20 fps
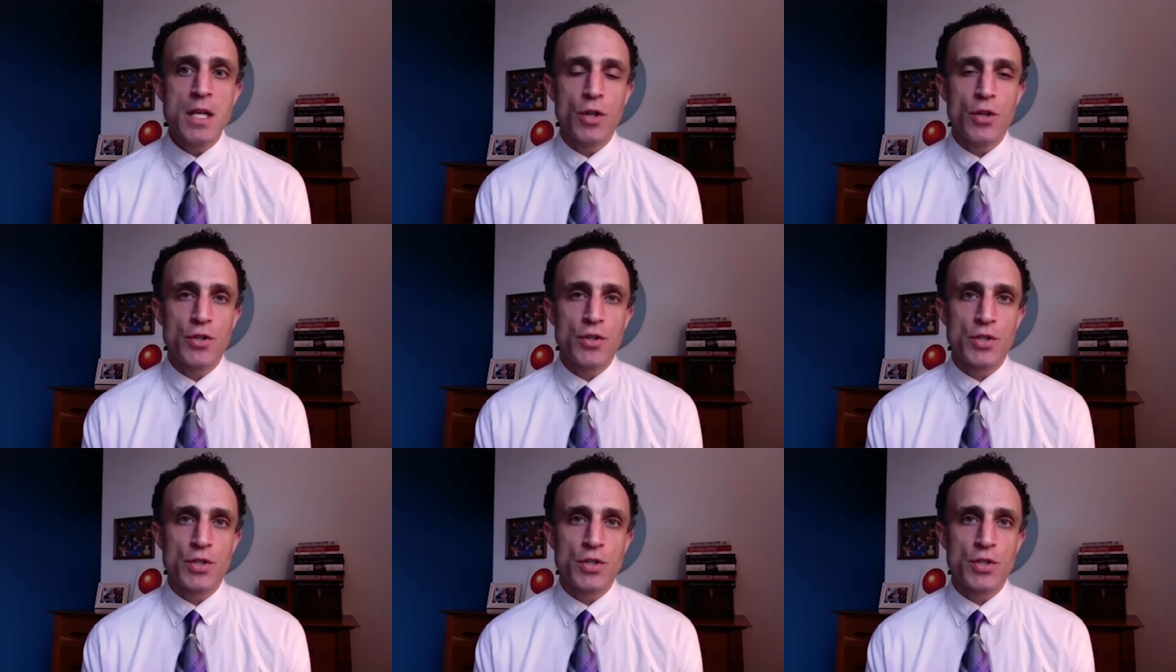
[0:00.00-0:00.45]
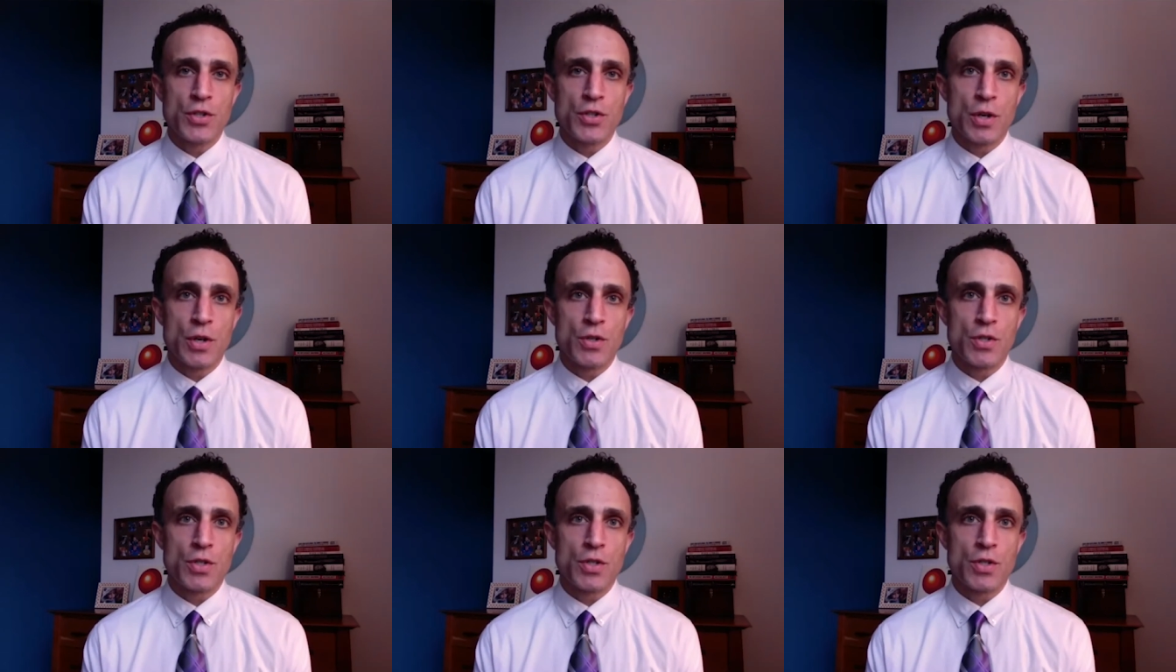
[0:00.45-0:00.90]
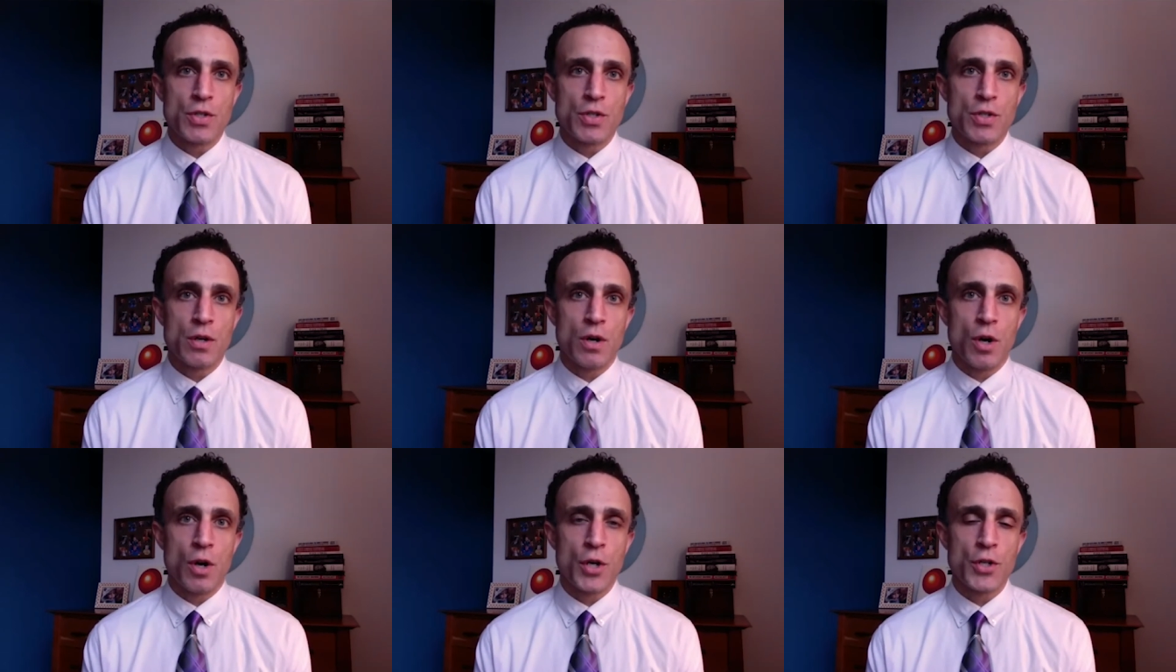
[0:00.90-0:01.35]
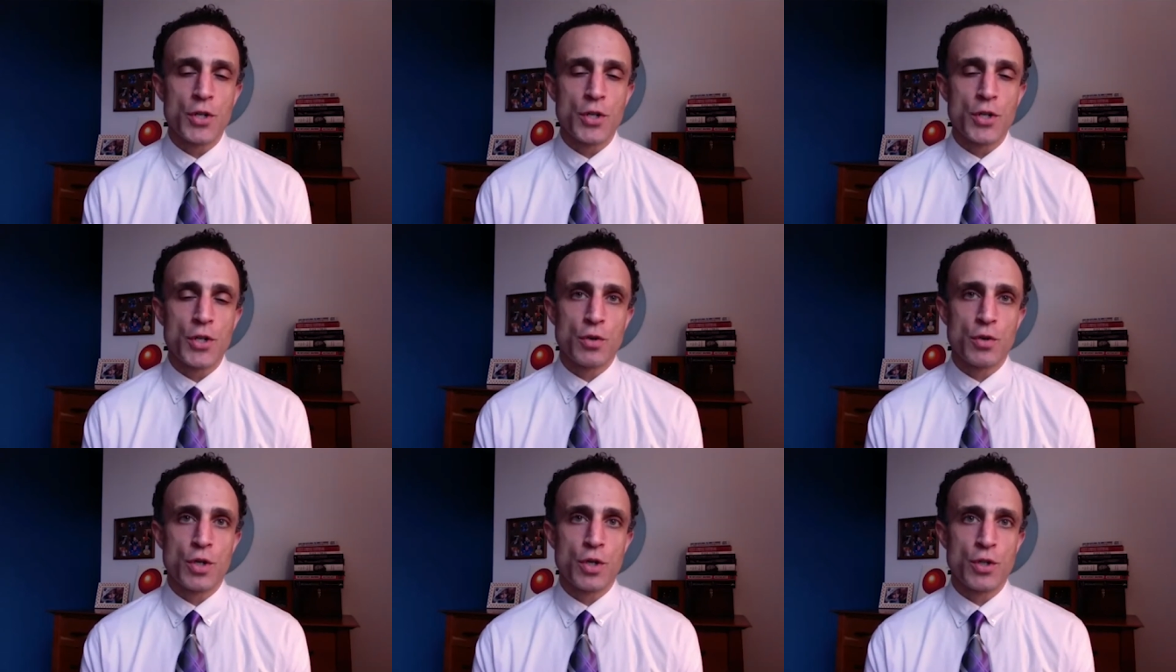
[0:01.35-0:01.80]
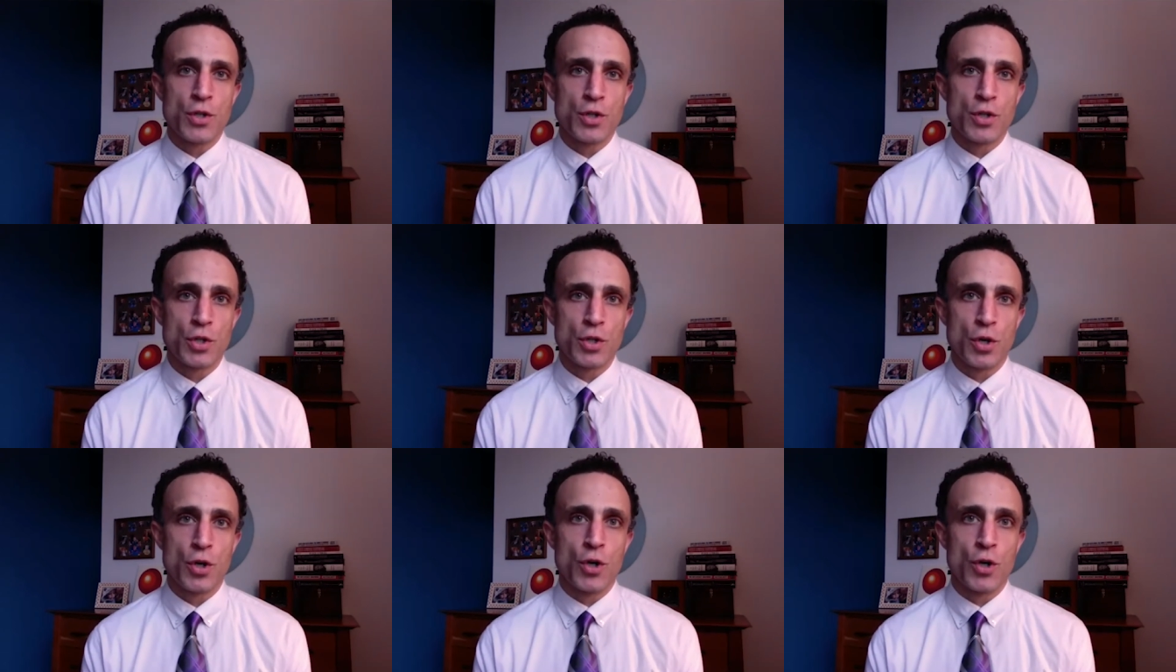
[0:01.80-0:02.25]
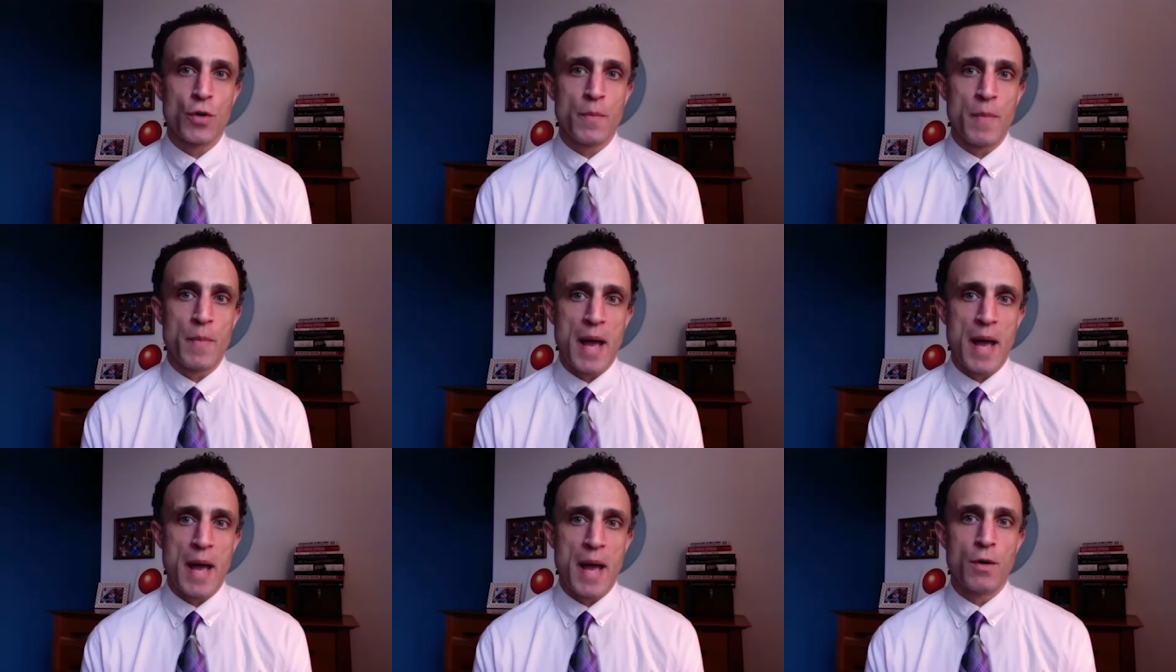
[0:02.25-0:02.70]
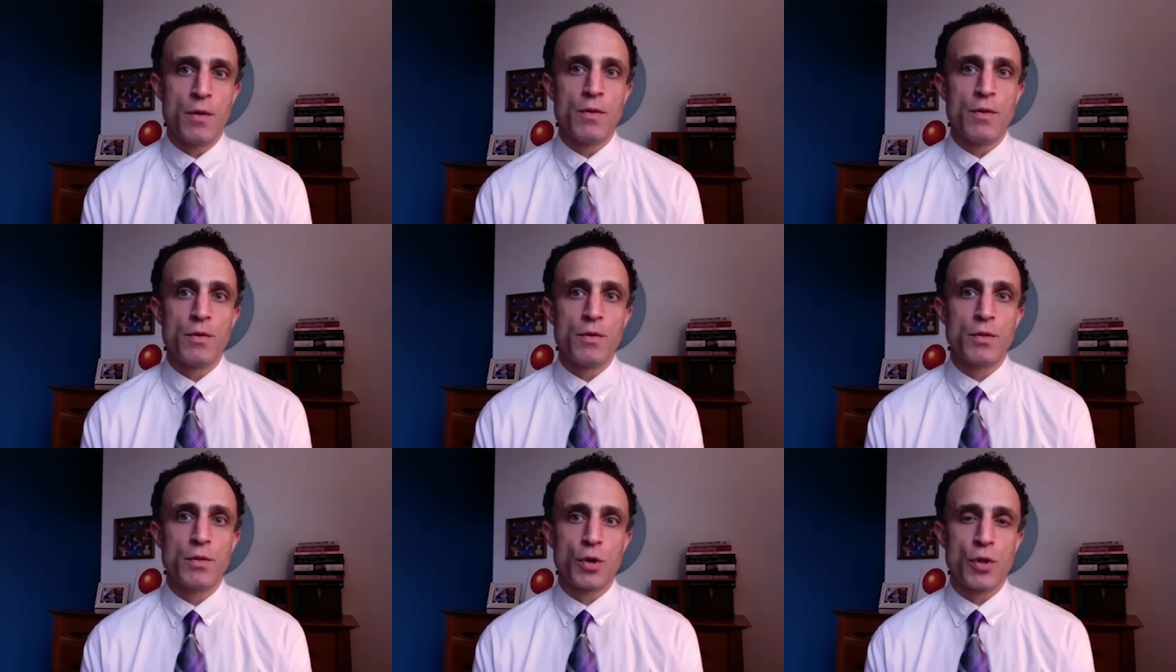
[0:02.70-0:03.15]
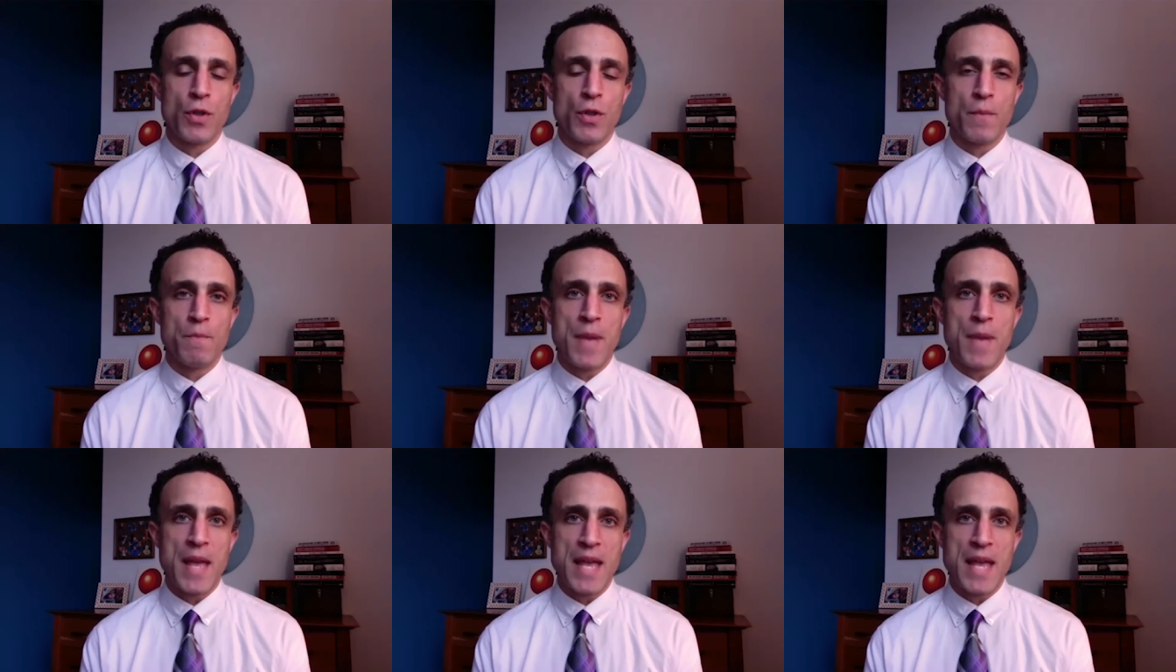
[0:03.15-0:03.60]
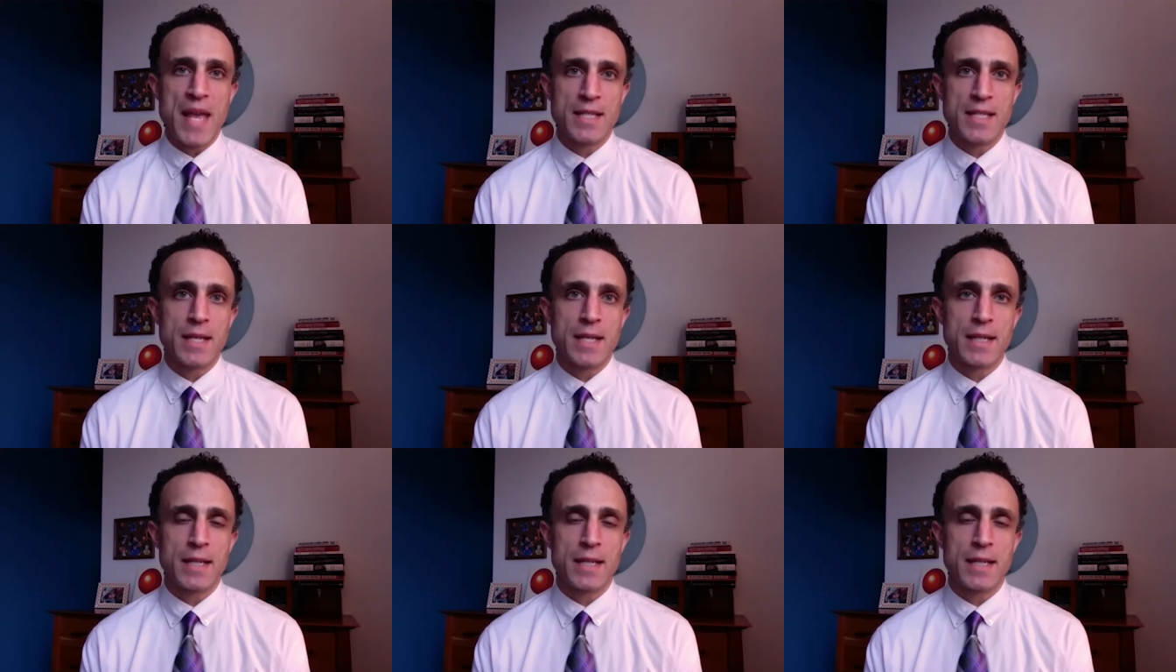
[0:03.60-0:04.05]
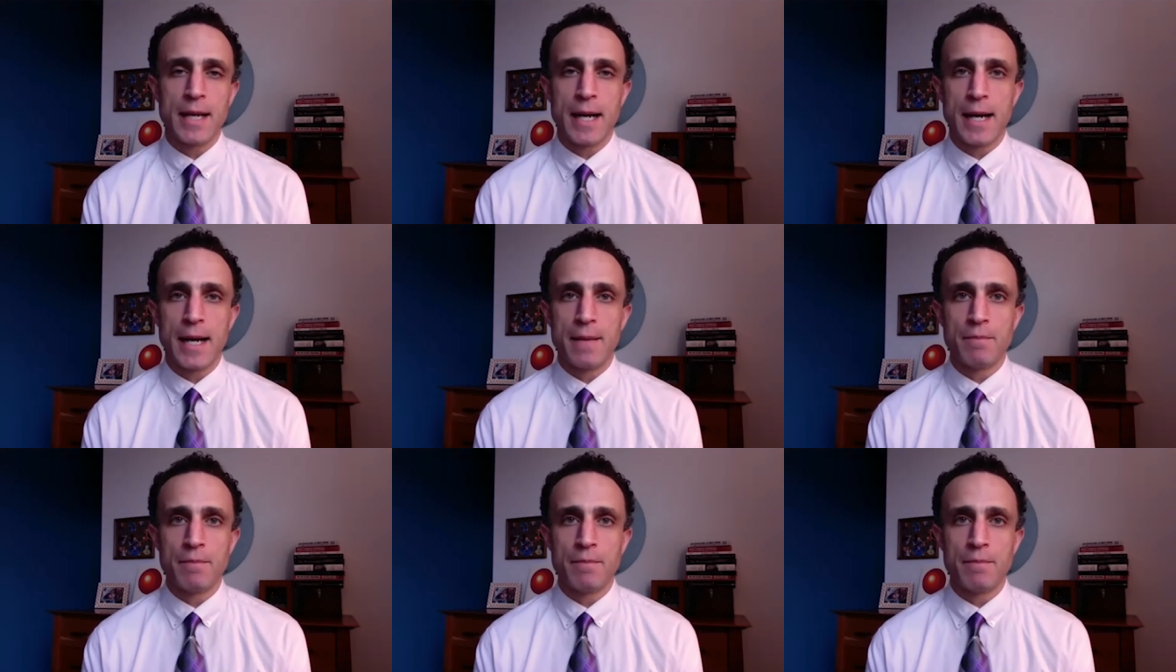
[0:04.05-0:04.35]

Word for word: there's also concern about sort of the basic